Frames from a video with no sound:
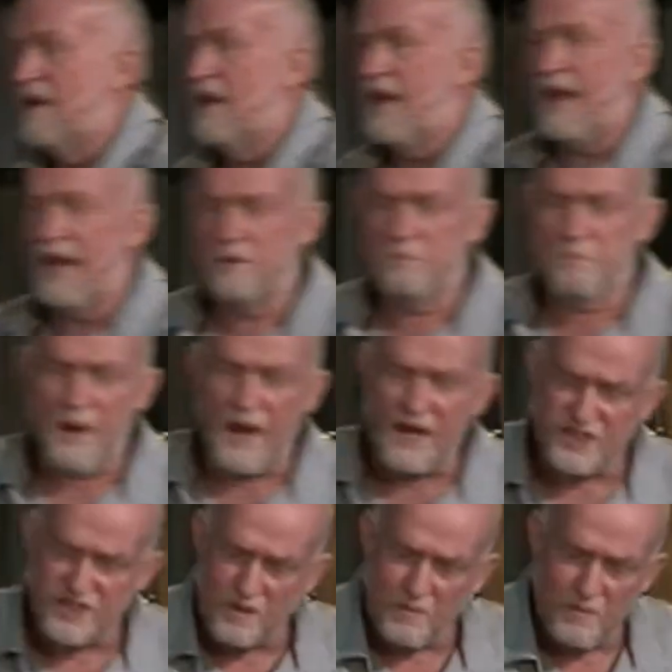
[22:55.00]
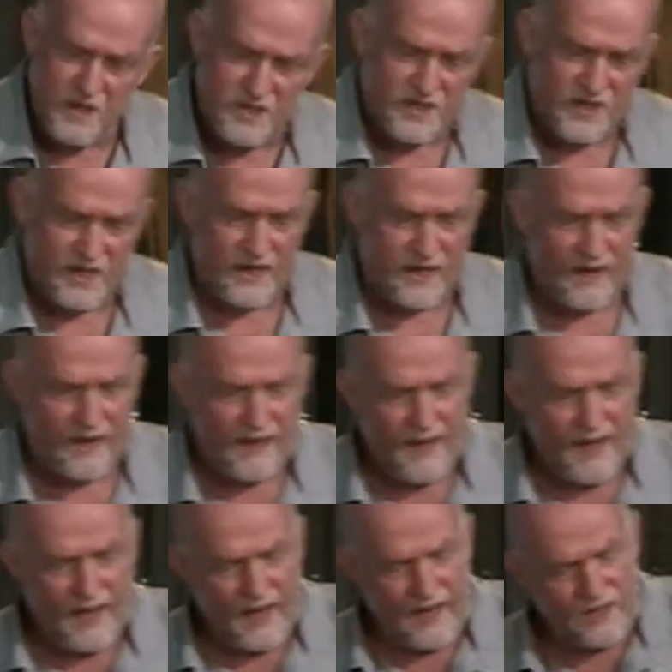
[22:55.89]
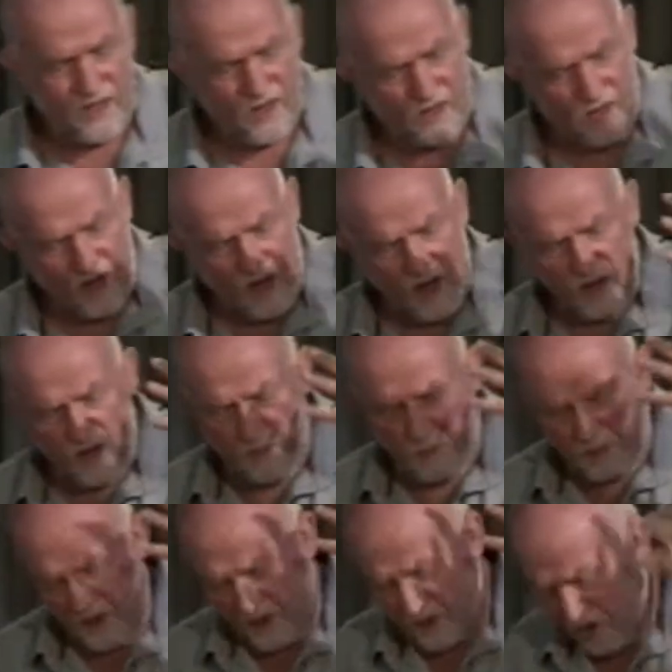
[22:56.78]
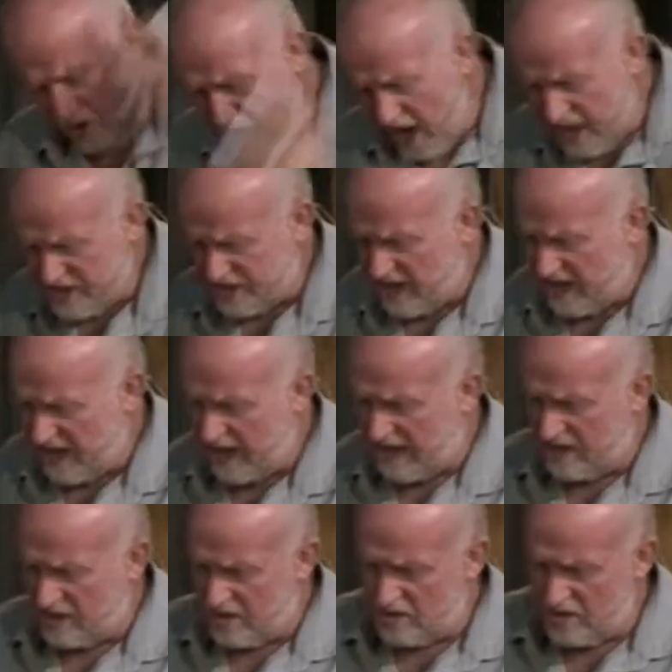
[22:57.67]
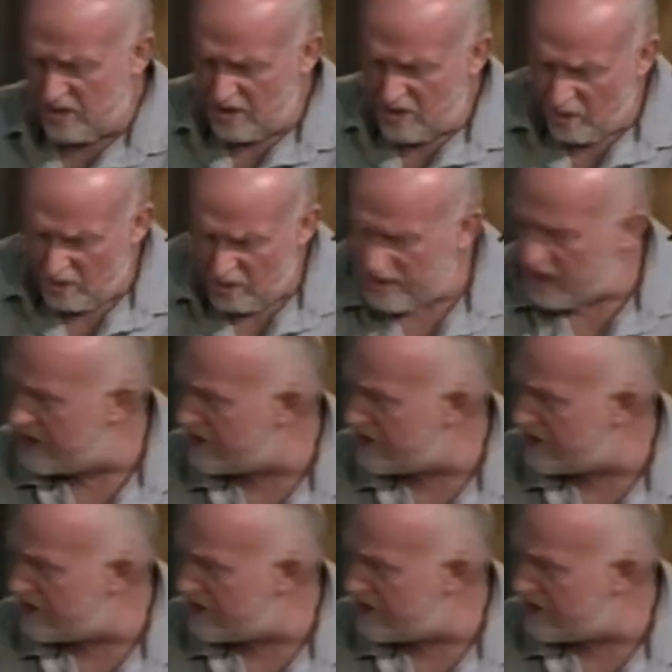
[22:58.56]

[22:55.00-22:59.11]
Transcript: and pessimistic, and you're procrastinating, you're doing all those